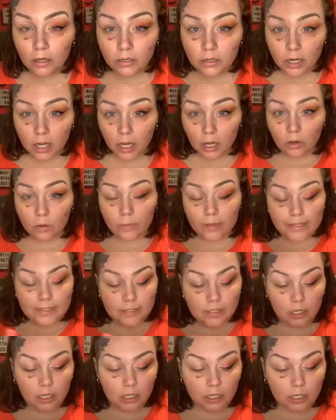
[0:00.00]
No,
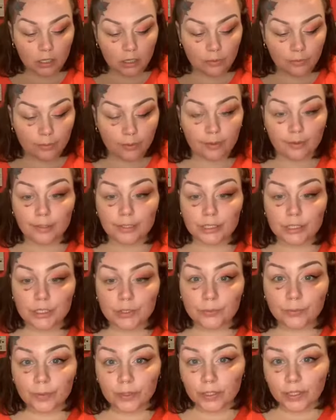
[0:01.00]
it's not gone, girl. It's
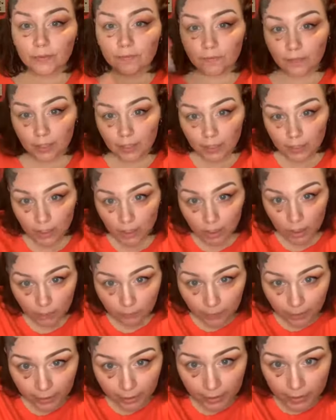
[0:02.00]
just really faded and
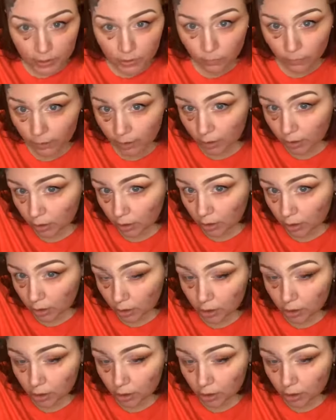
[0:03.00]
my hair's wet.